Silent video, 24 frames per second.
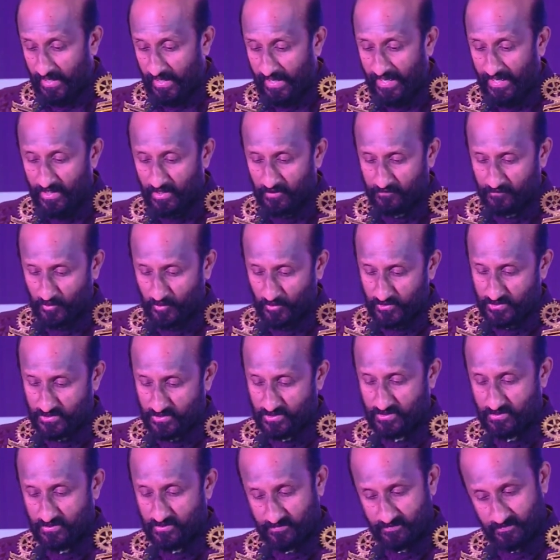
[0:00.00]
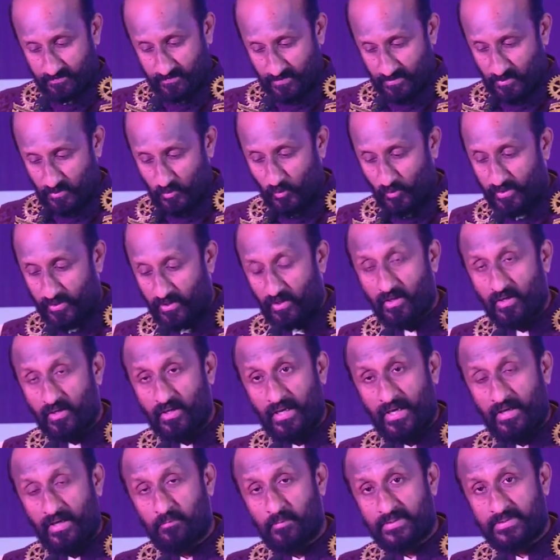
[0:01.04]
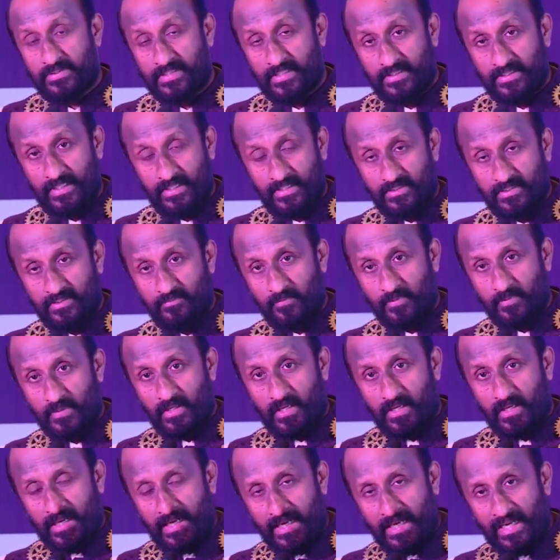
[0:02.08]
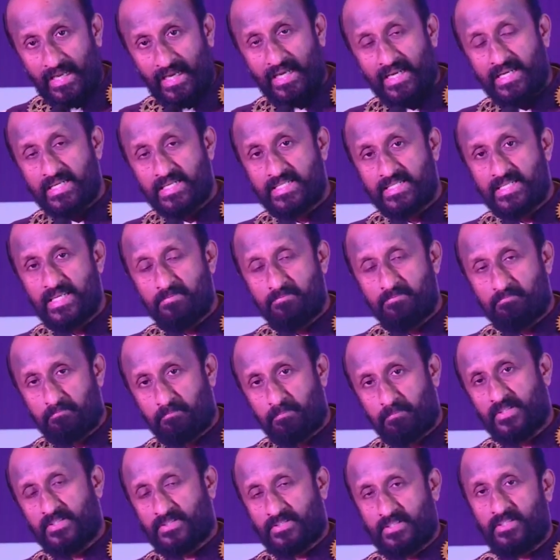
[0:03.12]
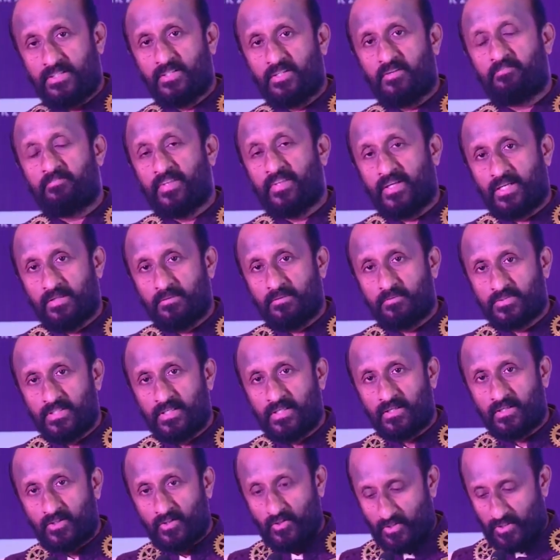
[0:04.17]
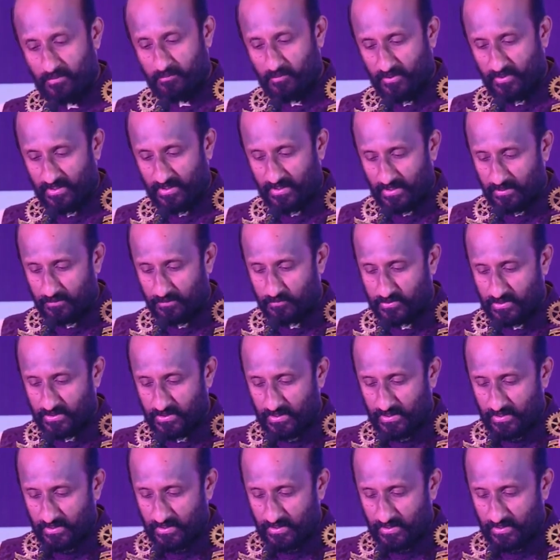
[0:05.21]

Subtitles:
And of course, going on, I would say that 90% of the clubs are contributing clubs,